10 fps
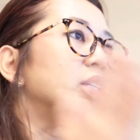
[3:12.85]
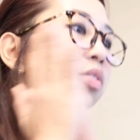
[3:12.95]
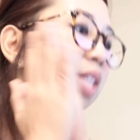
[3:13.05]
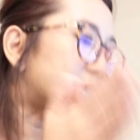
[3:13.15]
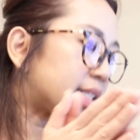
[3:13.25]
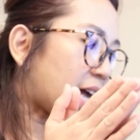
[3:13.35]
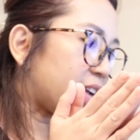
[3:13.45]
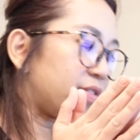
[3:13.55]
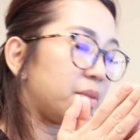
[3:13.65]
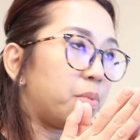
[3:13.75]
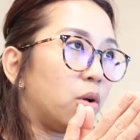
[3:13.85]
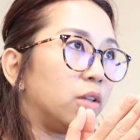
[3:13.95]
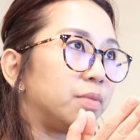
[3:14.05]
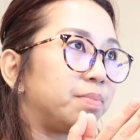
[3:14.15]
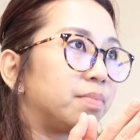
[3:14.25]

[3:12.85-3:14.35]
That's the IV pole.